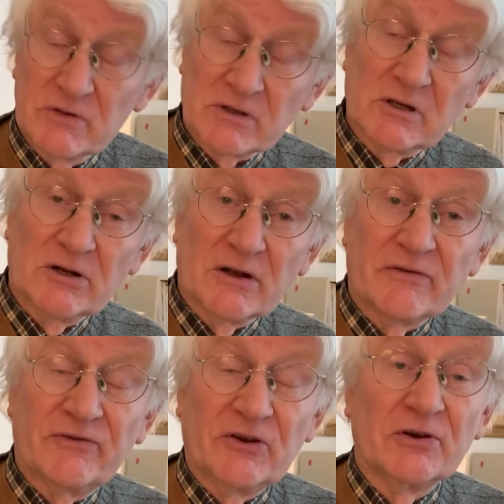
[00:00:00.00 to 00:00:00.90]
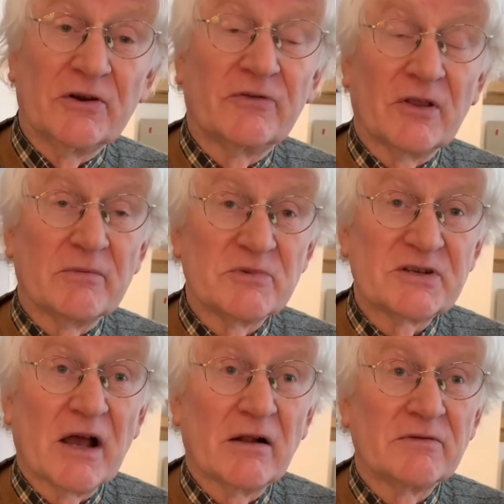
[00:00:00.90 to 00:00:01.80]
clearly feared for
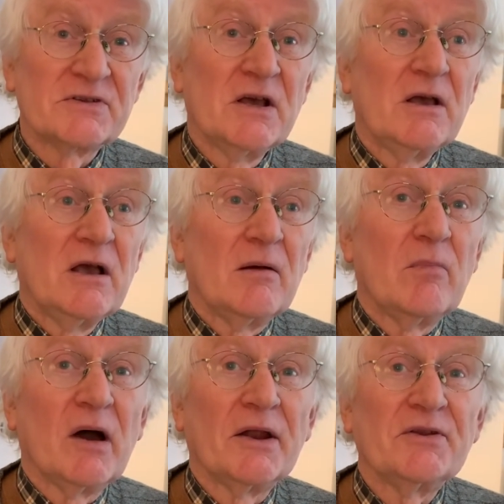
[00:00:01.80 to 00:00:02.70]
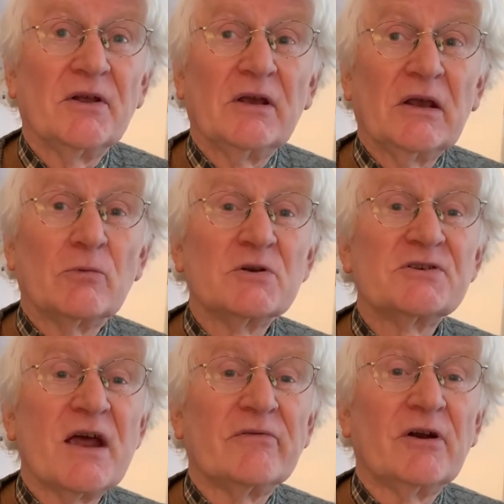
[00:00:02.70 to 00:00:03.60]
themselves, but it was
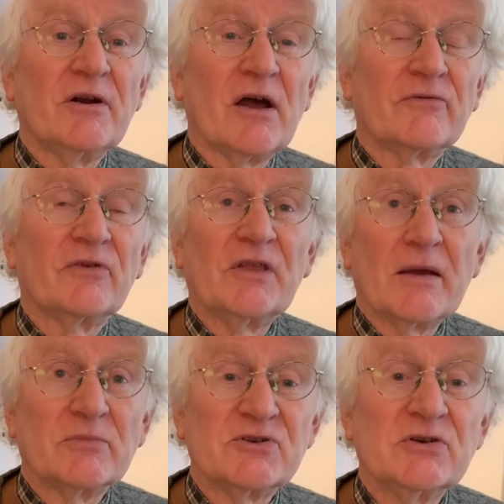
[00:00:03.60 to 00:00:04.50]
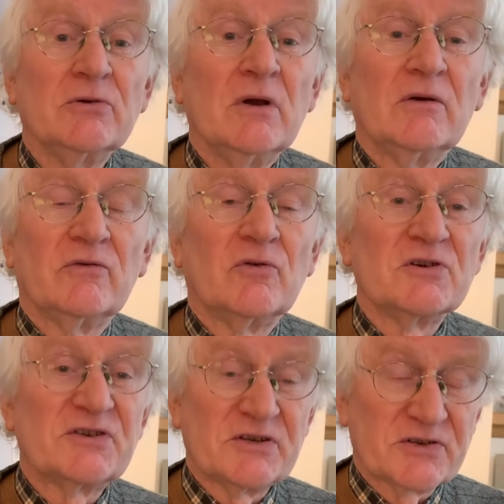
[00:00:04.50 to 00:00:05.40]
never enough for them to
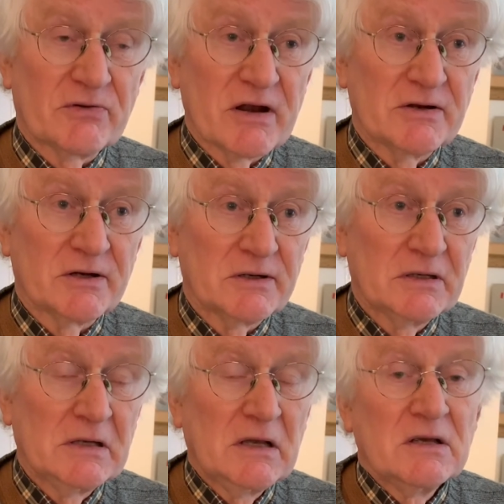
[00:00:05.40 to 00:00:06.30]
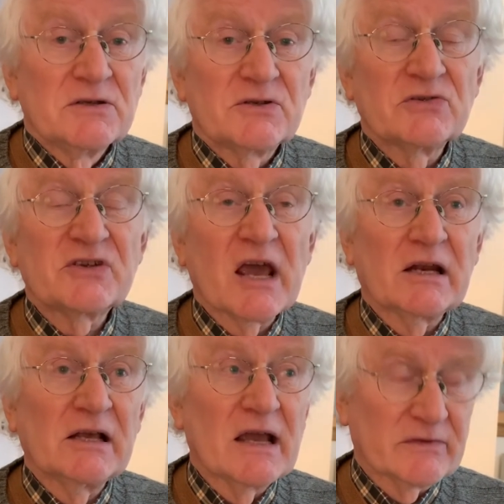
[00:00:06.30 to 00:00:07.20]
force a surrender. So
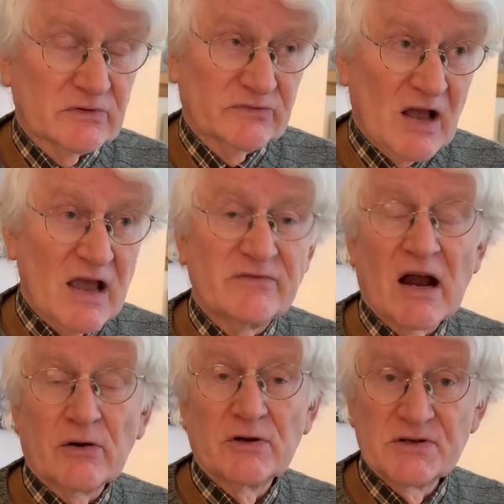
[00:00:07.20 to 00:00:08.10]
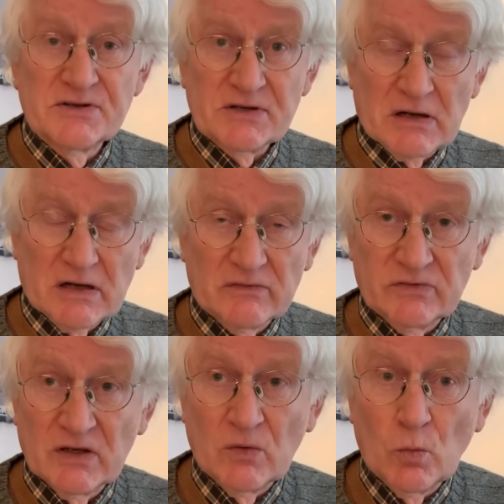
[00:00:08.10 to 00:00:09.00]
sadly, after 5 hours of
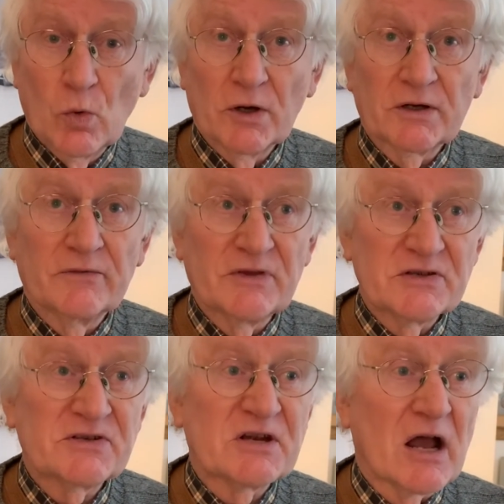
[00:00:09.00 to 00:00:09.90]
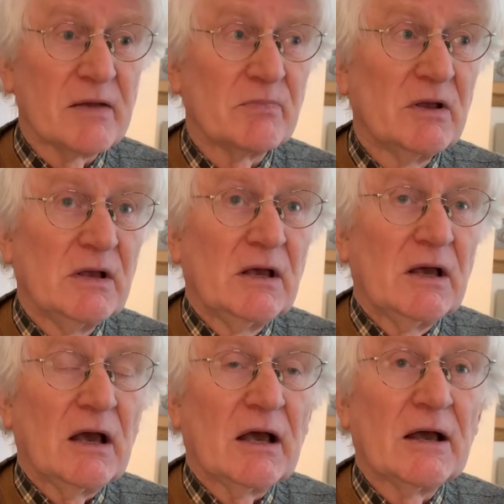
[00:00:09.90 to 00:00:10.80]
work of this type,
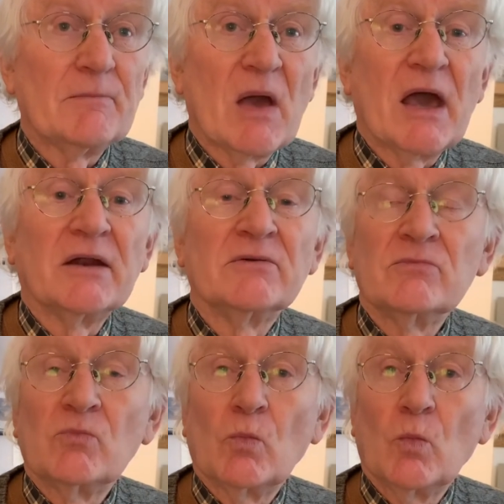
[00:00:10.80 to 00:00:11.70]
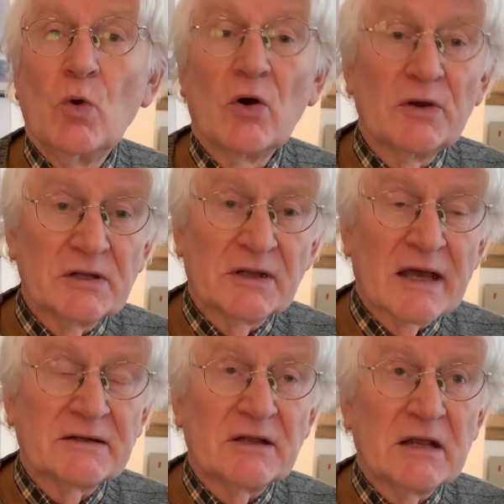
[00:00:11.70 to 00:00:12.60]
and knowing
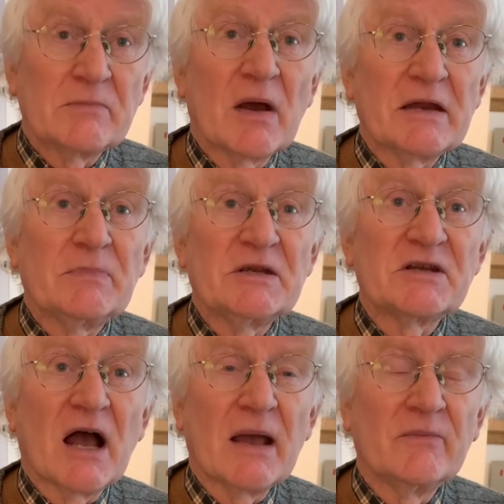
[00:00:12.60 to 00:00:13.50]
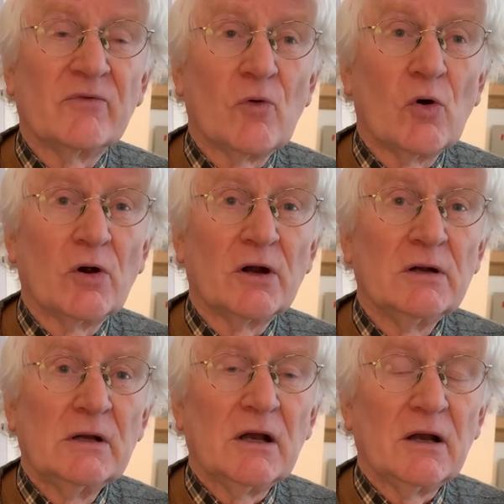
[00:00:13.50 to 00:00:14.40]
that it might be time
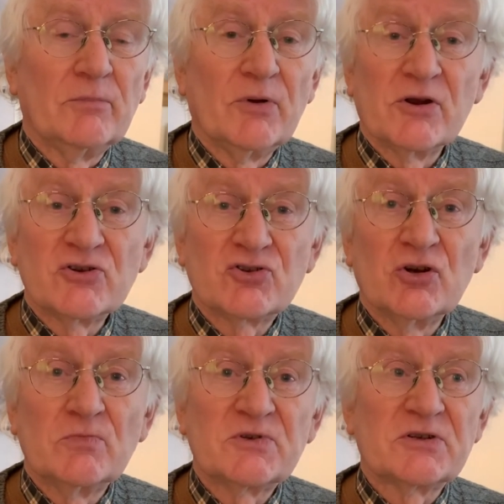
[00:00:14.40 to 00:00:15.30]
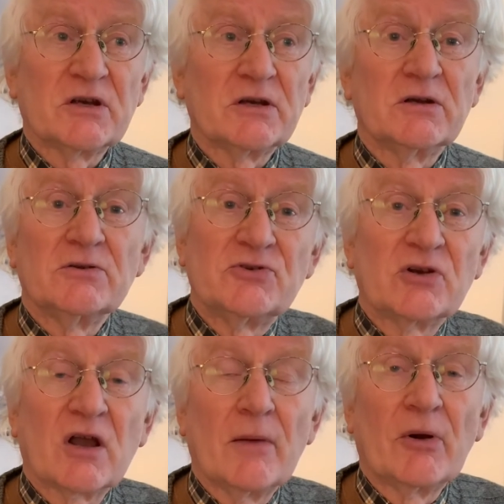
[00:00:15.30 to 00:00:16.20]
for British troops
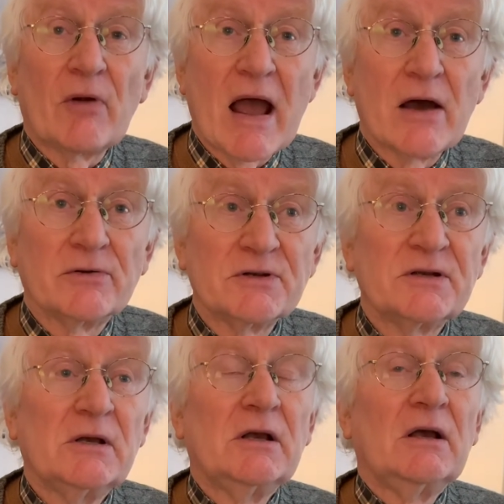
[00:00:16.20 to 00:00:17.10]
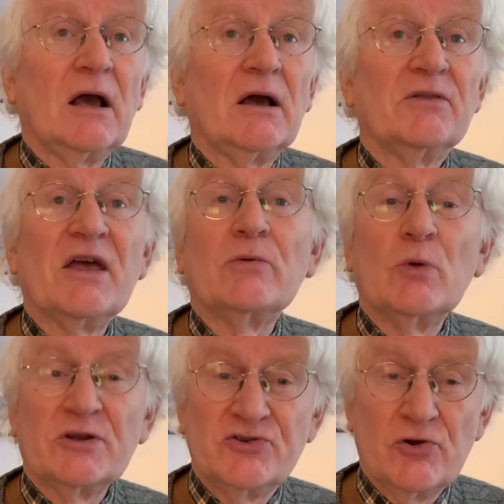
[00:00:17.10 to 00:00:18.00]
to come around, they
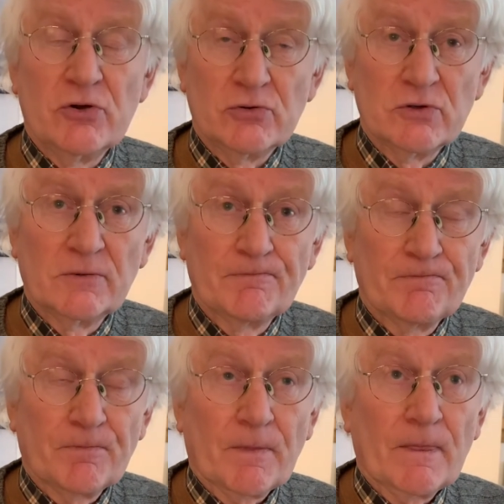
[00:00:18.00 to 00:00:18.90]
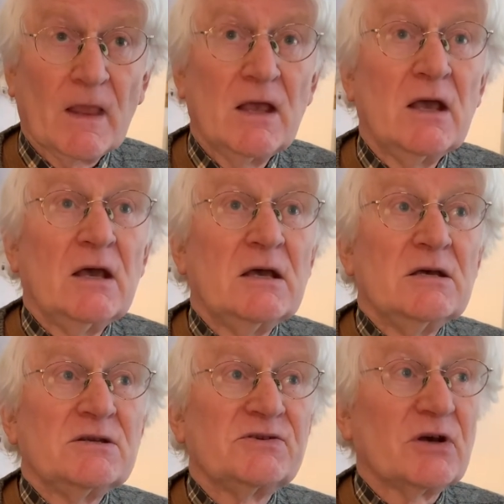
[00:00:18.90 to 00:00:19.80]
withdrew.
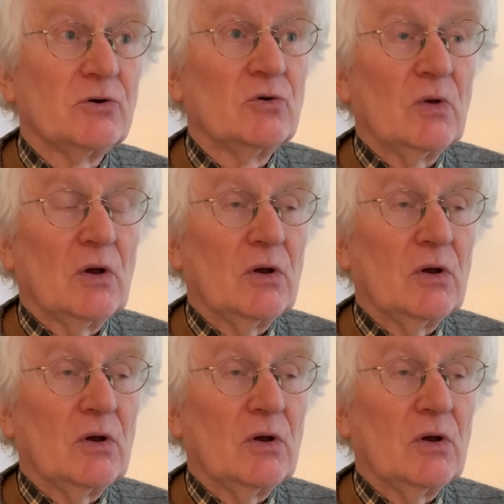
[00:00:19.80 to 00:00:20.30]
So